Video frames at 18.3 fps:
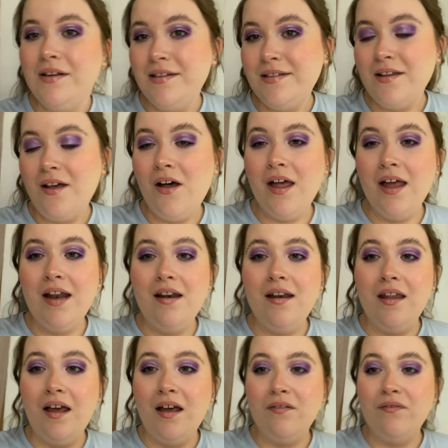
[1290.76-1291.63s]

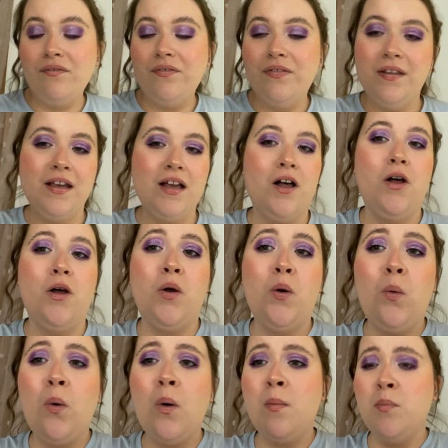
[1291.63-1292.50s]
the
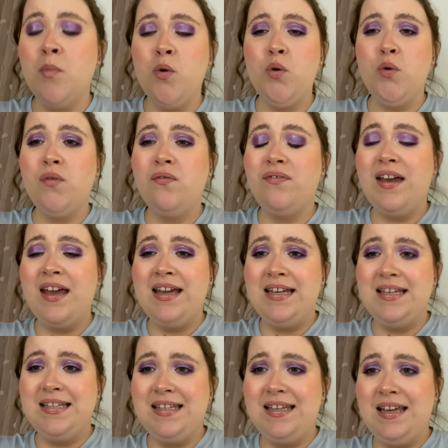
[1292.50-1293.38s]
whole moon
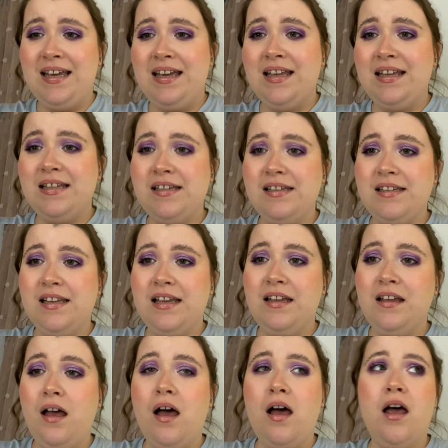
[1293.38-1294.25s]
phases,
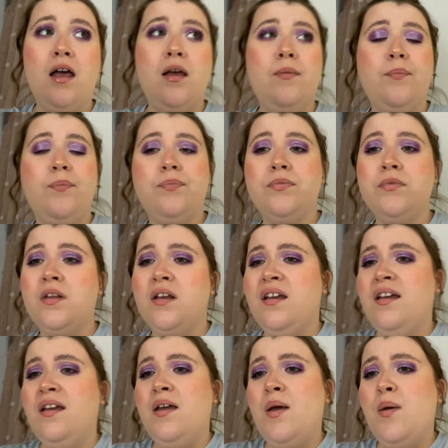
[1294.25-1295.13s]

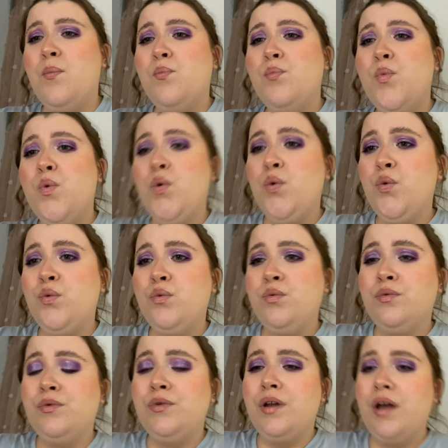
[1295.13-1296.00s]

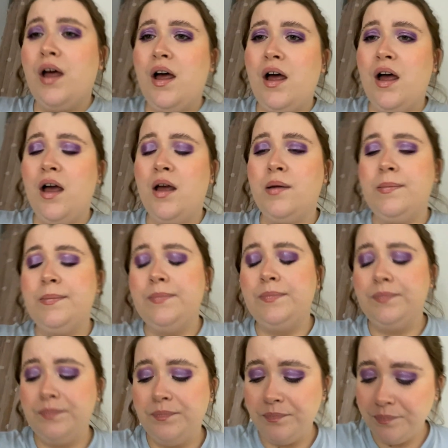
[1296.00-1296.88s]
moon
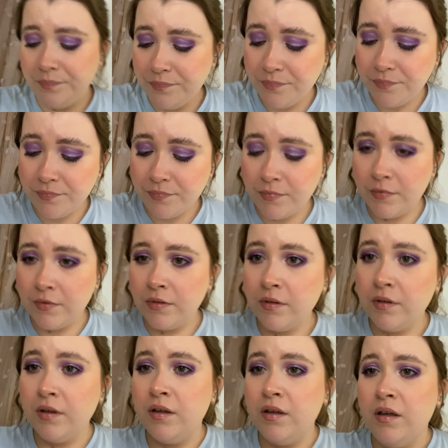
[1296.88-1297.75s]
kind
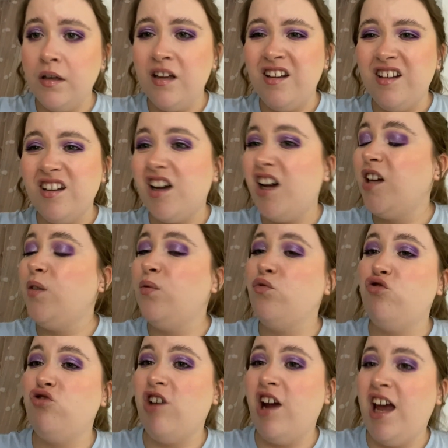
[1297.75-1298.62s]

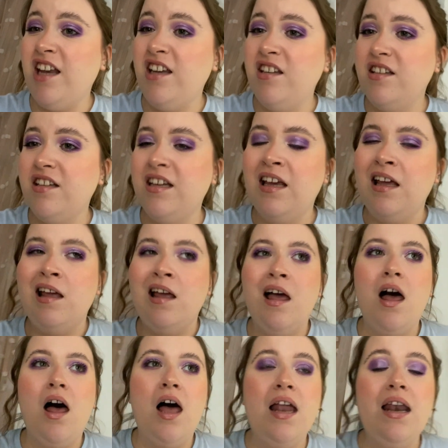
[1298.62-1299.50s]
of trend.
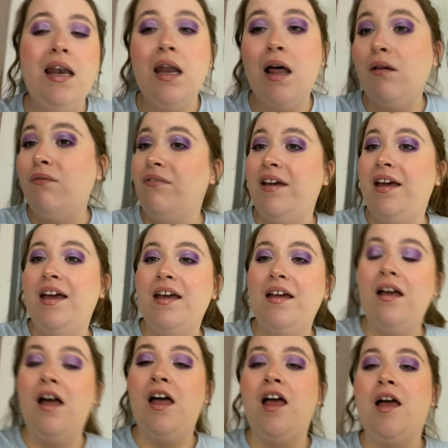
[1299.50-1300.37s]
I love
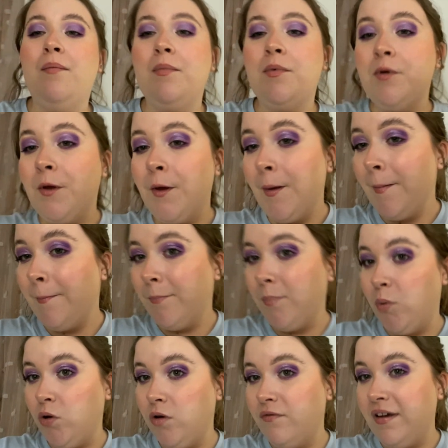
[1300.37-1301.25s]
it.
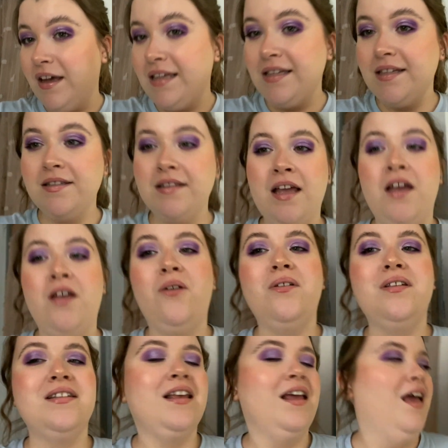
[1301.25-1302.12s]
Moon phases
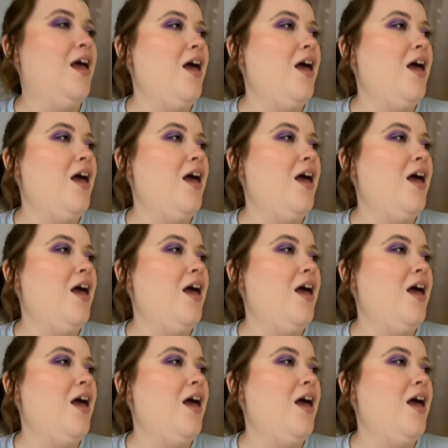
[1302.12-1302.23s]
nails.